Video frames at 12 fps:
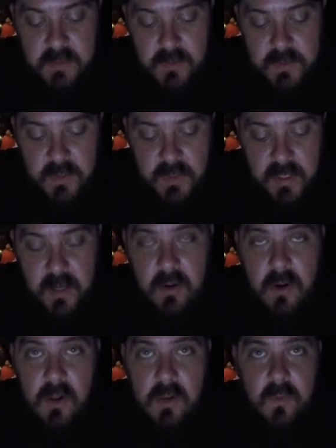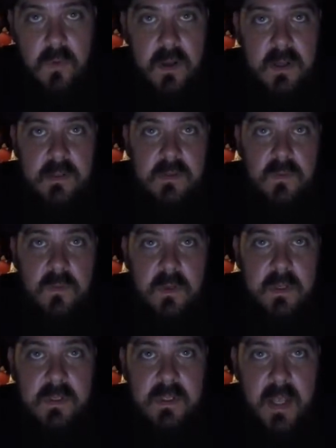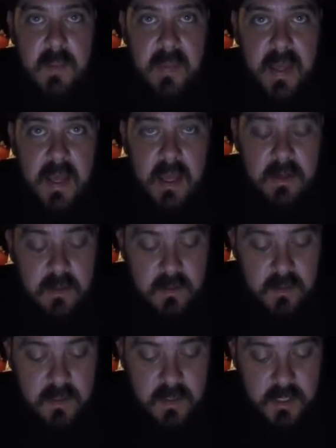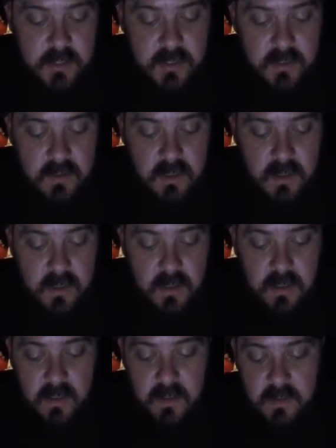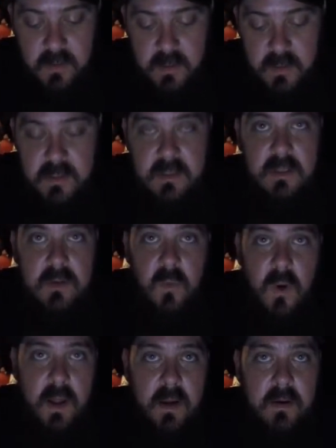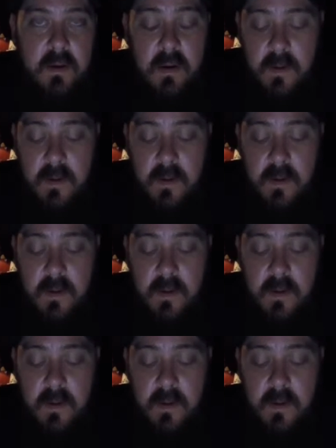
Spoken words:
So it turned out all it was a bad connection on the extended wire.